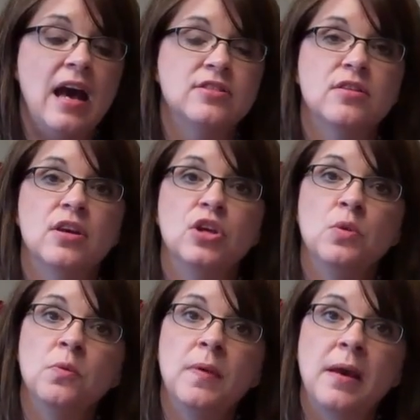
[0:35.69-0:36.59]
so that
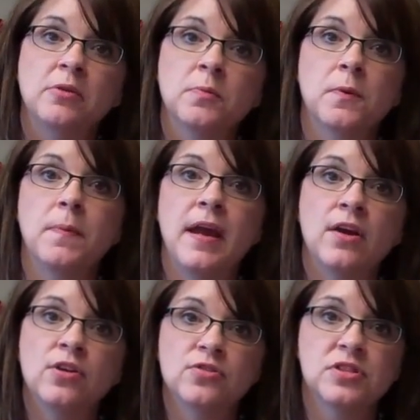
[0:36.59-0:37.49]
you would be able to
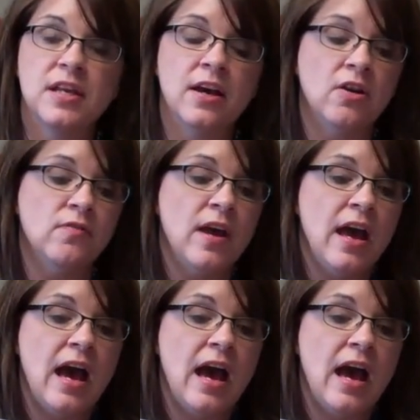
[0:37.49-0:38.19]
prepare yourself